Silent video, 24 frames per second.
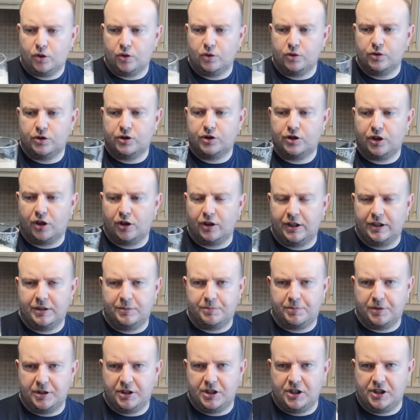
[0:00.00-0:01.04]
good
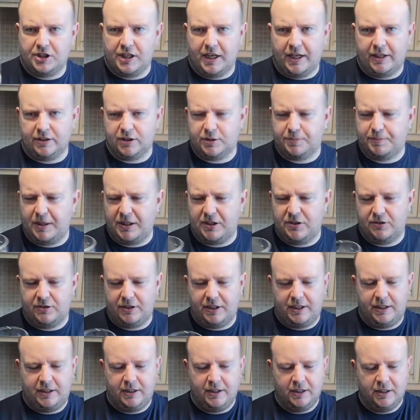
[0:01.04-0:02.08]
solid British ale,
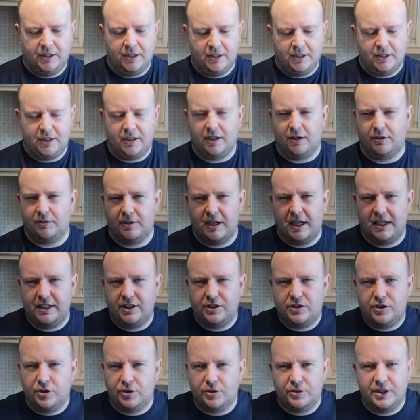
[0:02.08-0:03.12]
especially, you know,
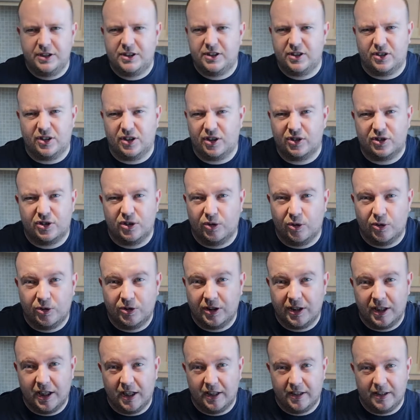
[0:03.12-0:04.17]
any tourists are going to go to
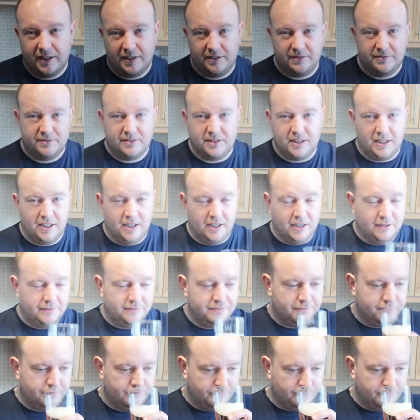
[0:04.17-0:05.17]
London, aren't they? They are.